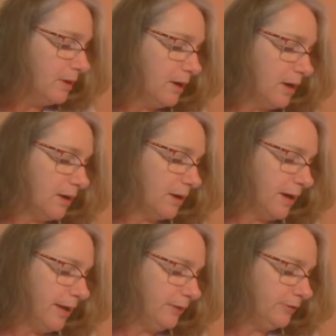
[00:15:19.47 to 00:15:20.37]
All
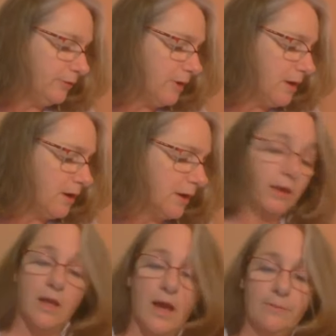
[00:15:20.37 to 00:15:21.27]
right,
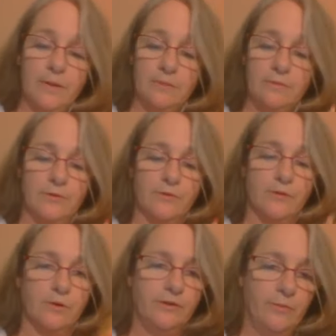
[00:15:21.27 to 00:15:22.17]
climate is
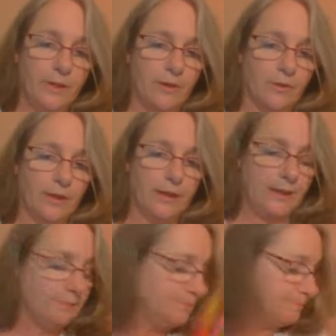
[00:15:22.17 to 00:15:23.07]
going to be
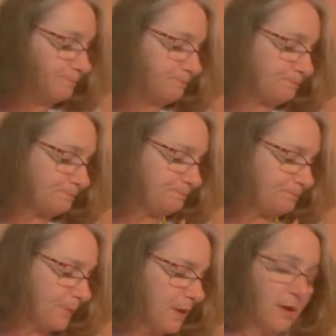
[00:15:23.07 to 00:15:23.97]
green.
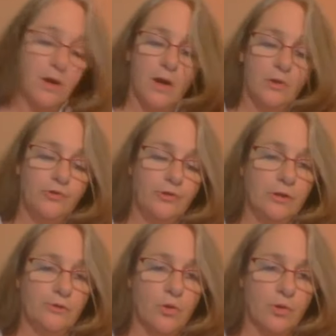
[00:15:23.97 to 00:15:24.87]
Ocean,
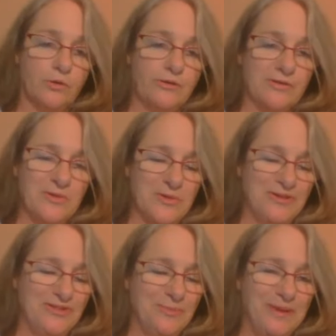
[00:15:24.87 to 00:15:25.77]
of course, is going
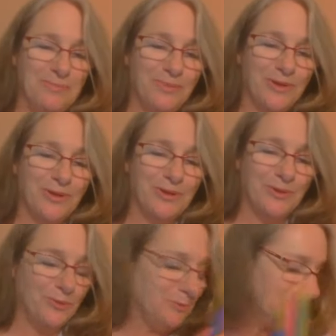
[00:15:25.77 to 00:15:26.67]
to be
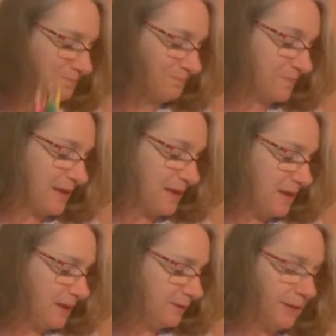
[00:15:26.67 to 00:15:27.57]
blue.
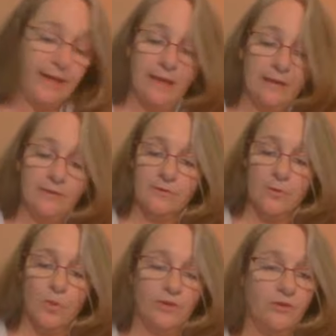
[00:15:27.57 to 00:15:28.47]
Land is
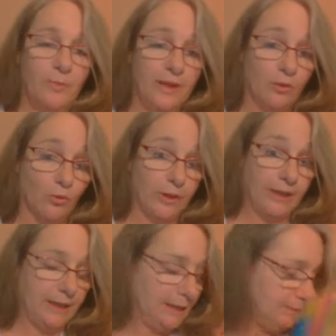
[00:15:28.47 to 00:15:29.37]
going to be
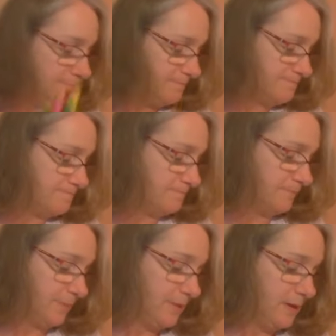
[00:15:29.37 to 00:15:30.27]
green.
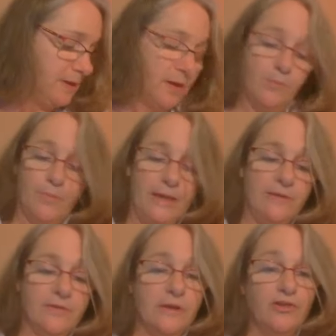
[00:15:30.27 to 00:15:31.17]

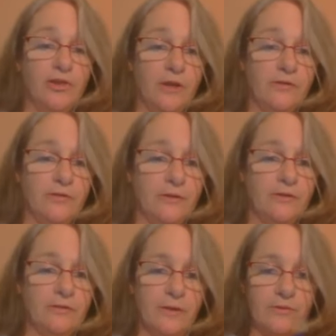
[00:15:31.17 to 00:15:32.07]
Peace and
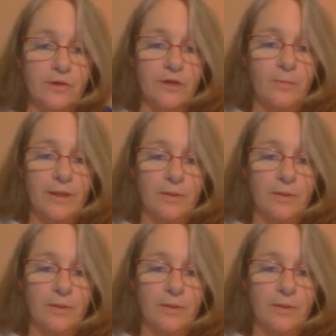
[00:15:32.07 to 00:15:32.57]
justice is going to be a